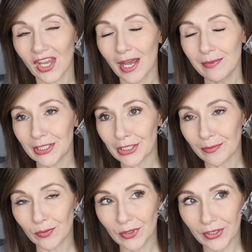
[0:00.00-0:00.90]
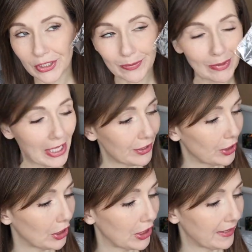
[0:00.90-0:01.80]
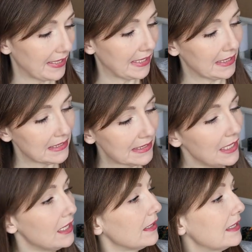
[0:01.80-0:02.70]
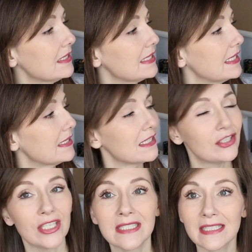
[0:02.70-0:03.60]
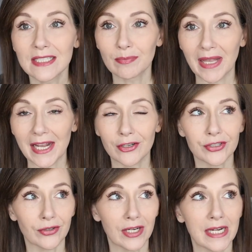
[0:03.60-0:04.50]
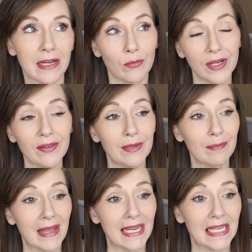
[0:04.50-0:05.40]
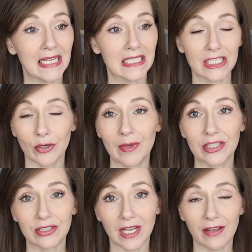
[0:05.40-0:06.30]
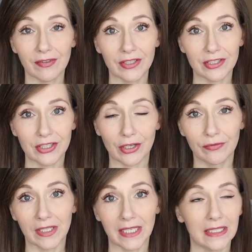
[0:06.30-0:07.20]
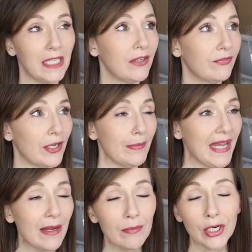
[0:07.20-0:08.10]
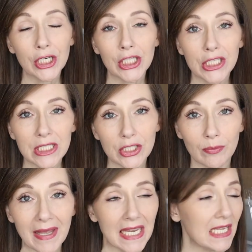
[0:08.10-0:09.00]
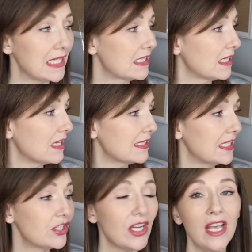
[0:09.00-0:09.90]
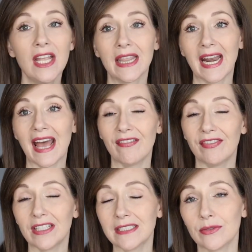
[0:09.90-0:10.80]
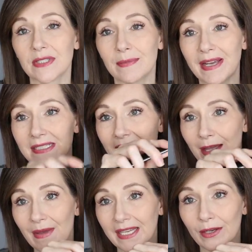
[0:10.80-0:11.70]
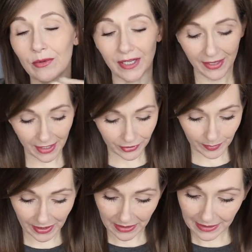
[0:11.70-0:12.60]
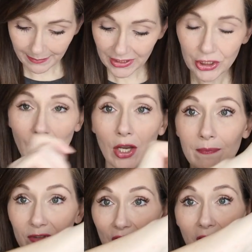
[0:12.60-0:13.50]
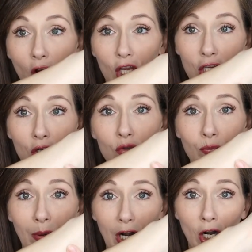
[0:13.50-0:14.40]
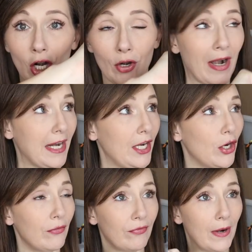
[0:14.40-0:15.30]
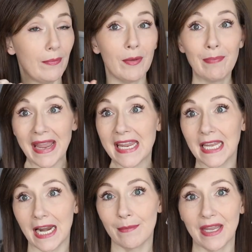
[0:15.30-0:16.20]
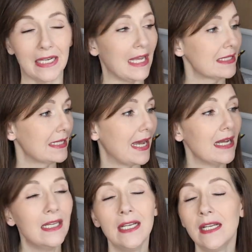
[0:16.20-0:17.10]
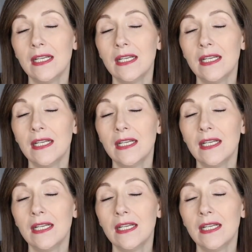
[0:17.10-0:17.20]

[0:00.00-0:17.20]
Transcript: I picked up one of the splatter guard things. This is just a splatter screen and we have been making so much stuff on the stove lately from hamburgers to bacon and sausage that I felt it was about time I get one of those because let me show, got a huge burn right here from the bacon I made last night.